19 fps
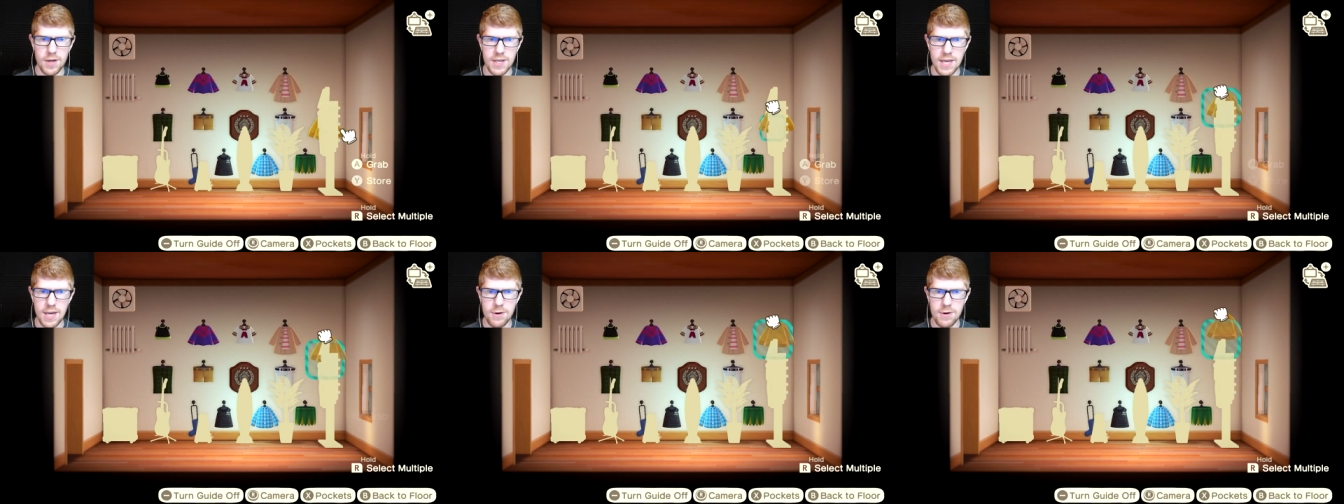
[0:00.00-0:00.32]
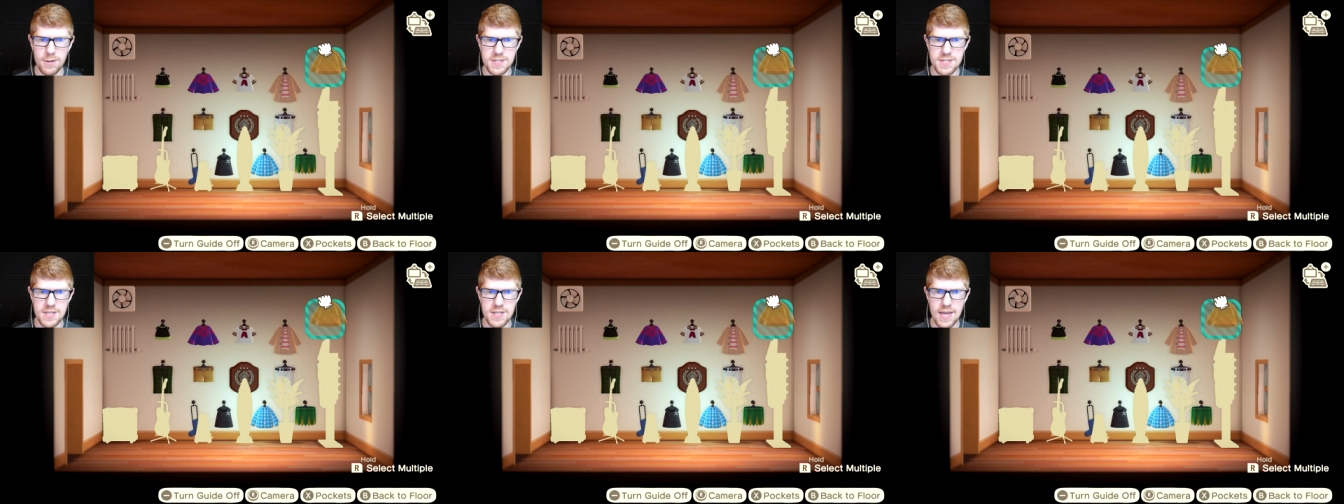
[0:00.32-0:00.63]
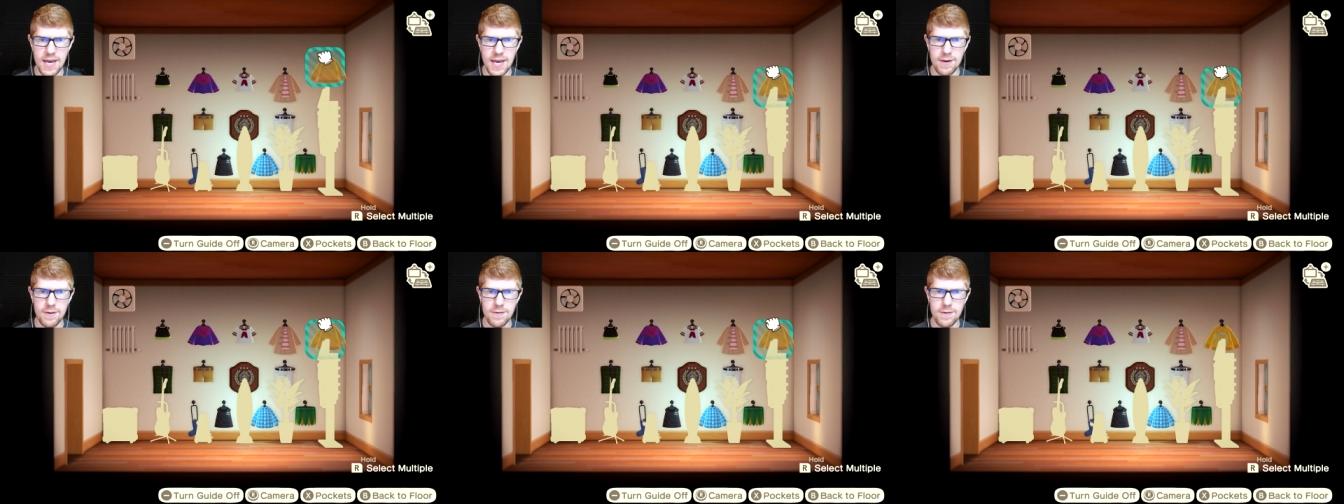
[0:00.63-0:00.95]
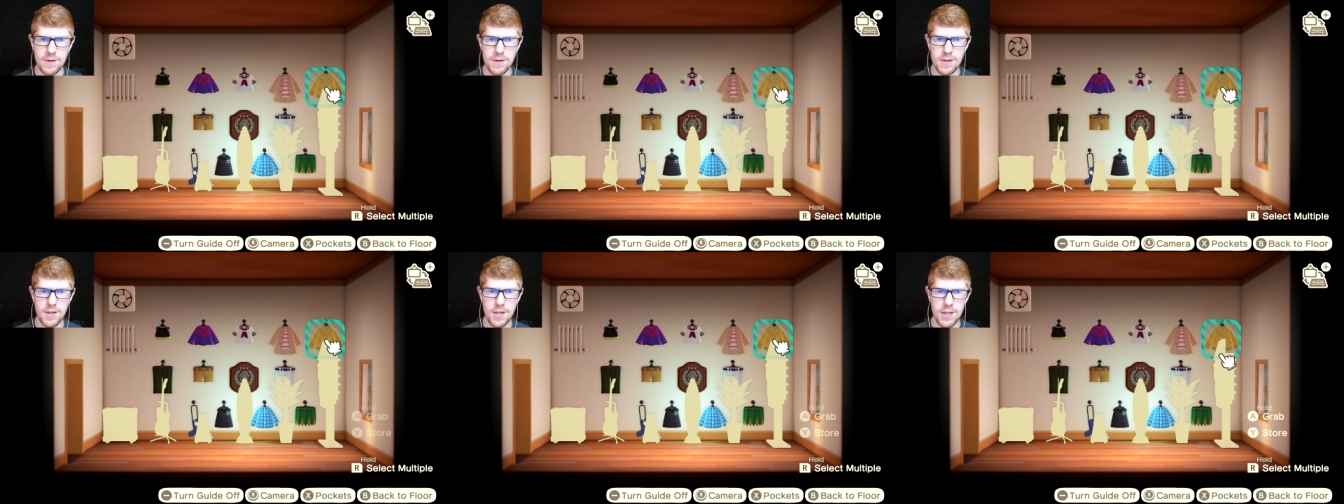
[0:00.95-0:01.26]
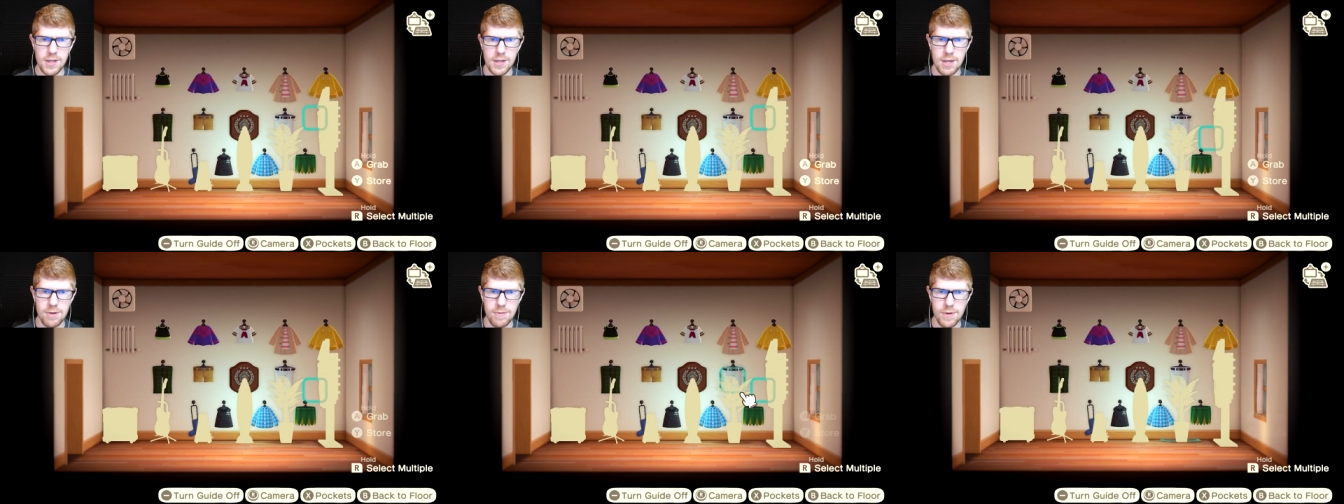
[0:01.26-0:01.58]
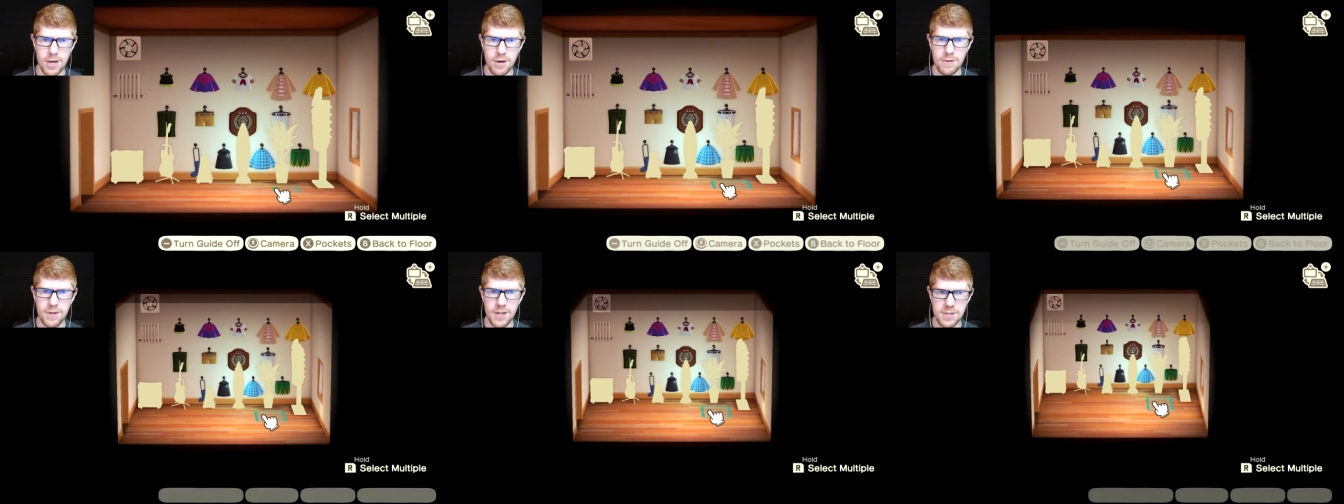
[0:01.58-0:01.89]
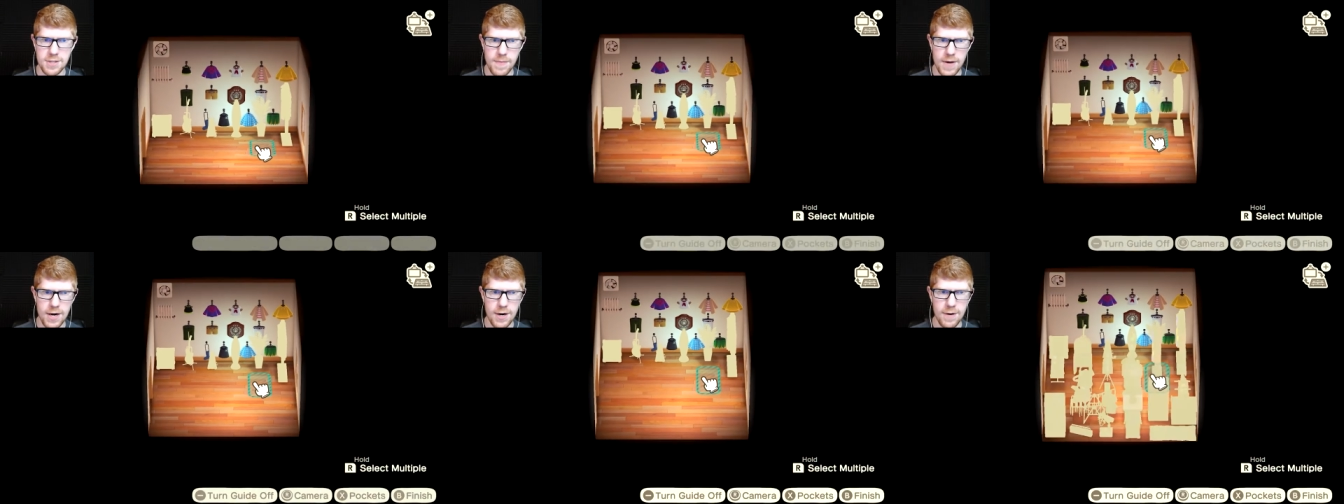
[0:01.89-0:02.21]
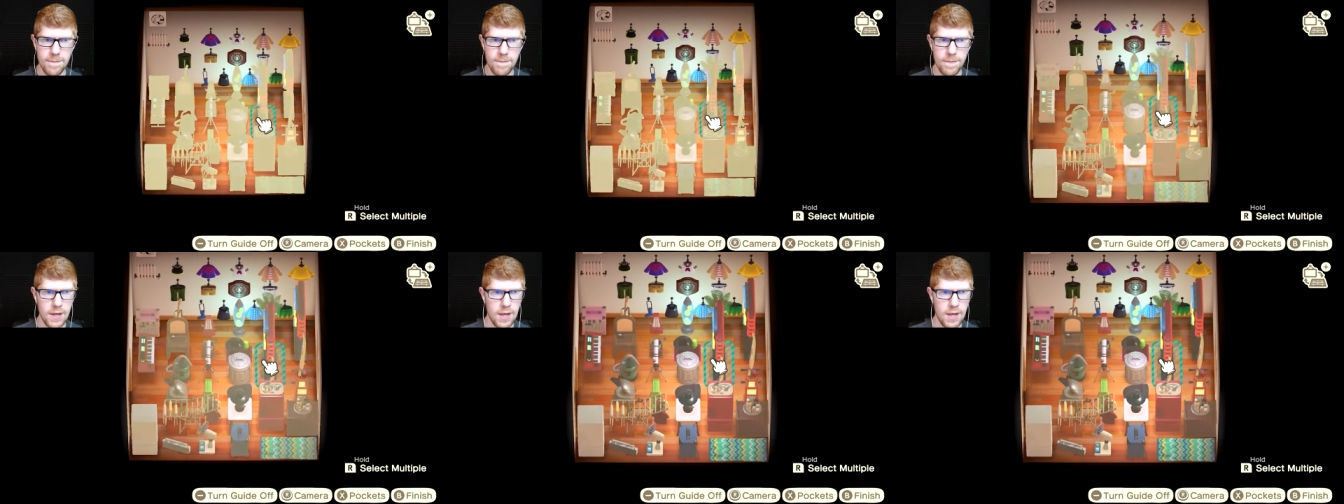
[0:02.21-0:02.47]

You can't really see that. There we go. That's better.